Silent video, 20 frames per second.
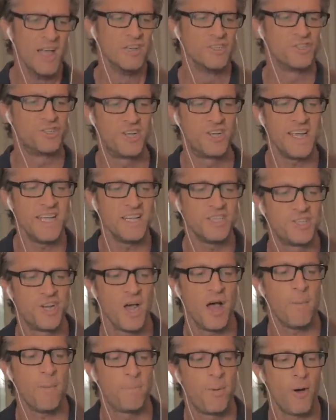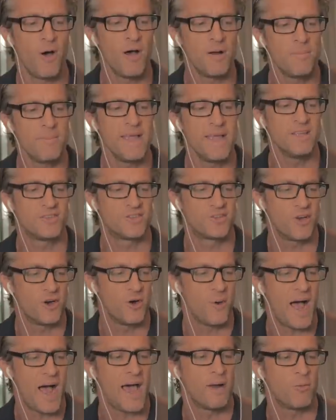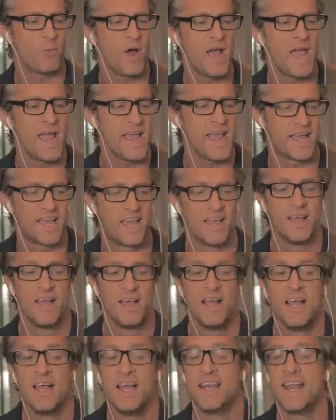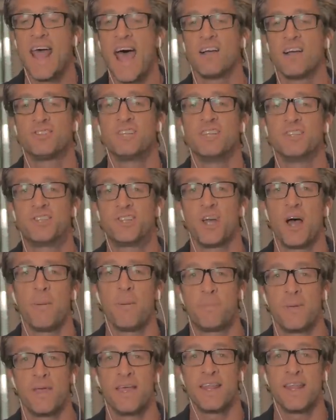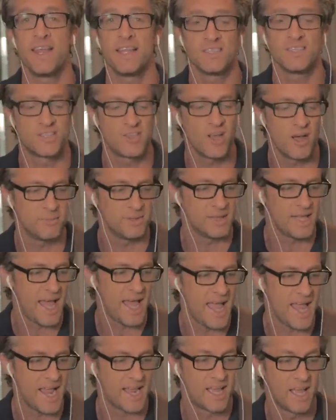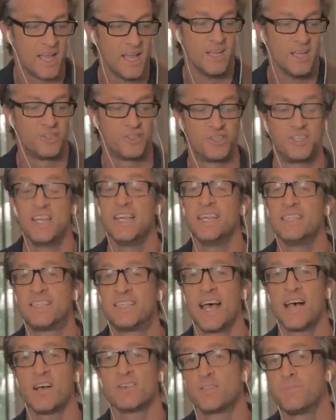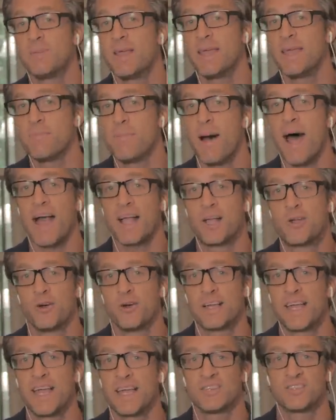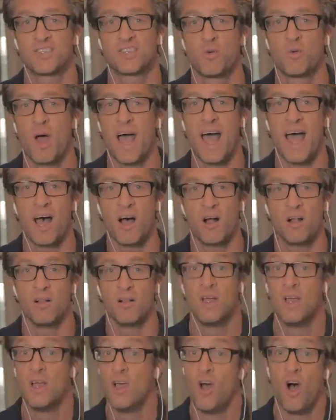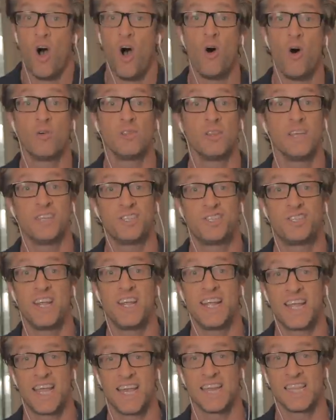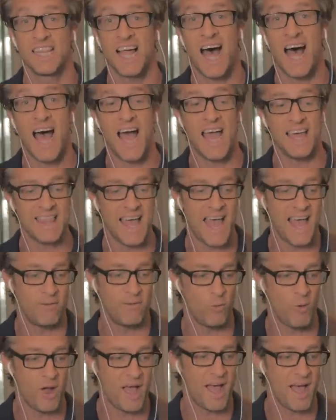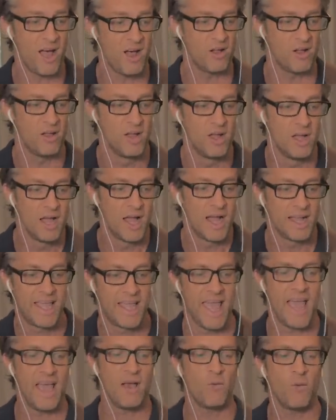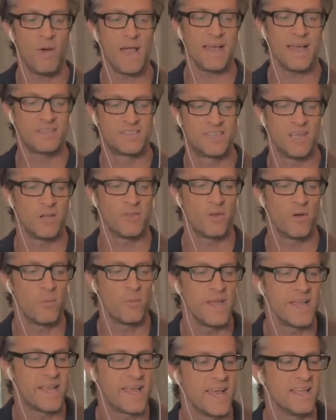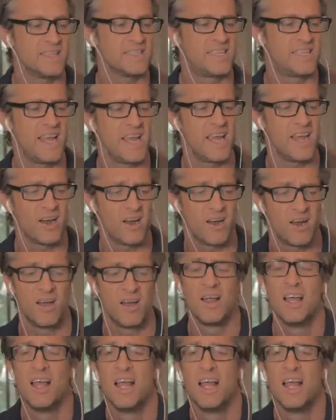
She'd jump on me so I'd wake. Now she's jumping in some lake. She tells me my cooking's swell. Only she can lie that well. Can't wait till the weekend's here.